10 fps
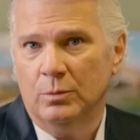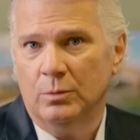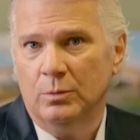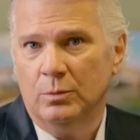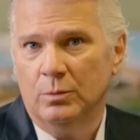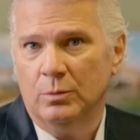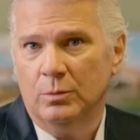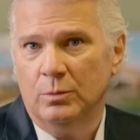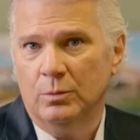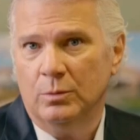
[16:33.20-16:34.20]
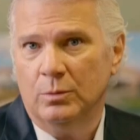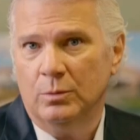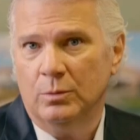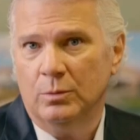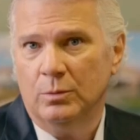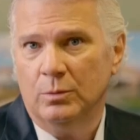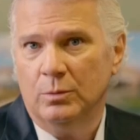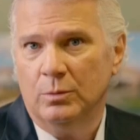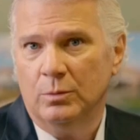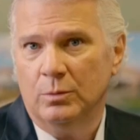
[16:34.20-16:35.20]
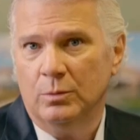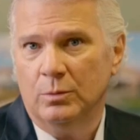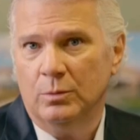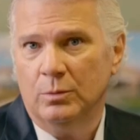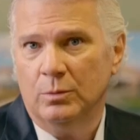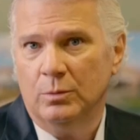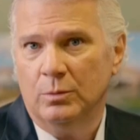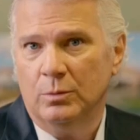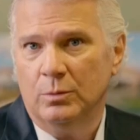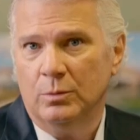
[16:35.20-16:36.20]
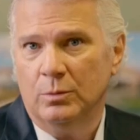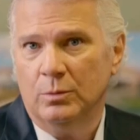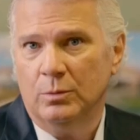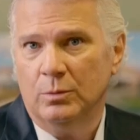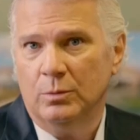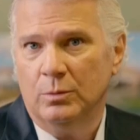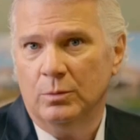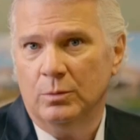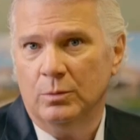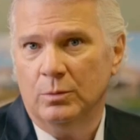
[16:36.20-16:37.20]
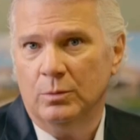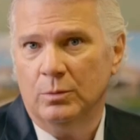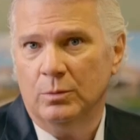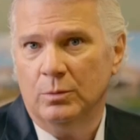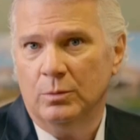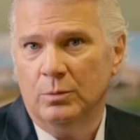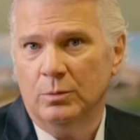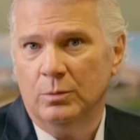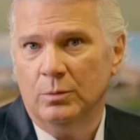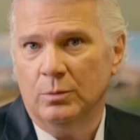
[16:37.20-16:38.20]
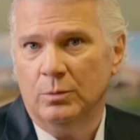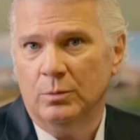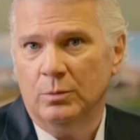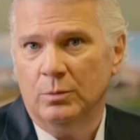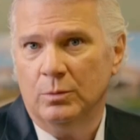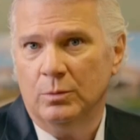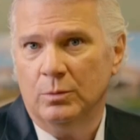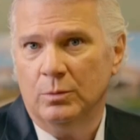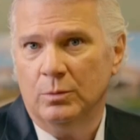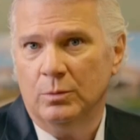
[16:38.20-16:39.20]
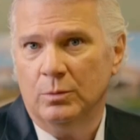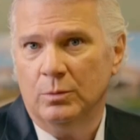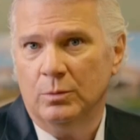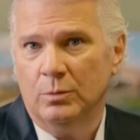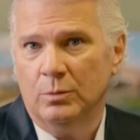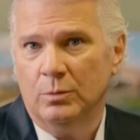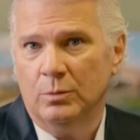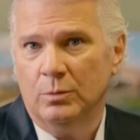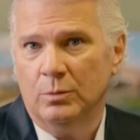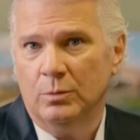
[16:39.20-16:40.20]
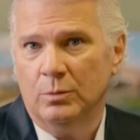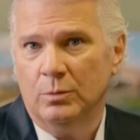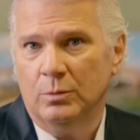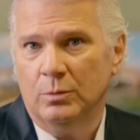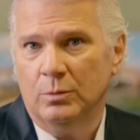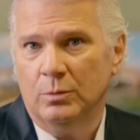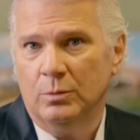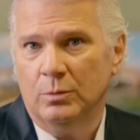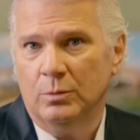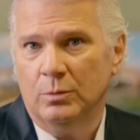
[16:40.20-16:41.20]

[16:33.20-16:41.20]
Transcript: (silent)